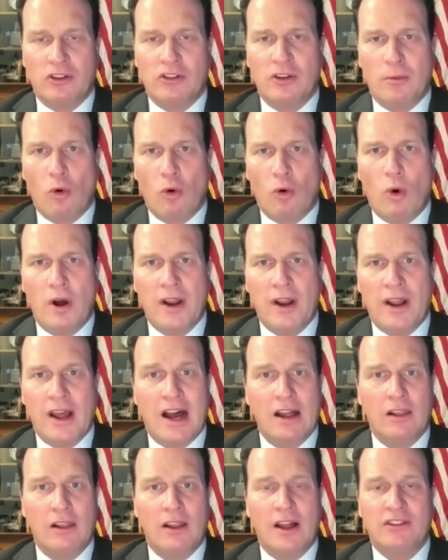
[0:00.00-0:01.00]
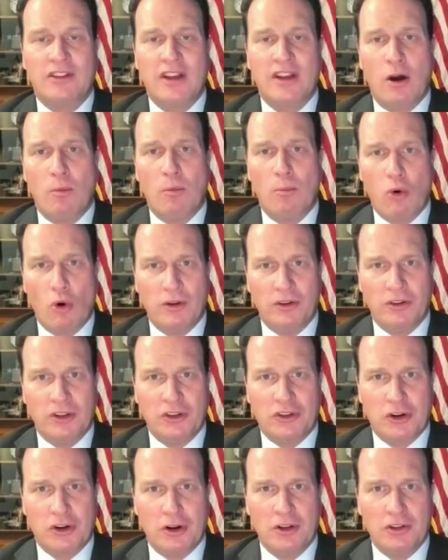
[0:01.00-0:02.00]
Number one, it highlights how important
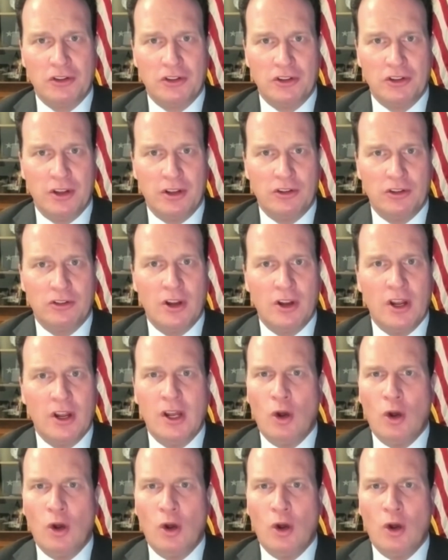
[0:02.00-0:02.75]
deterrence is.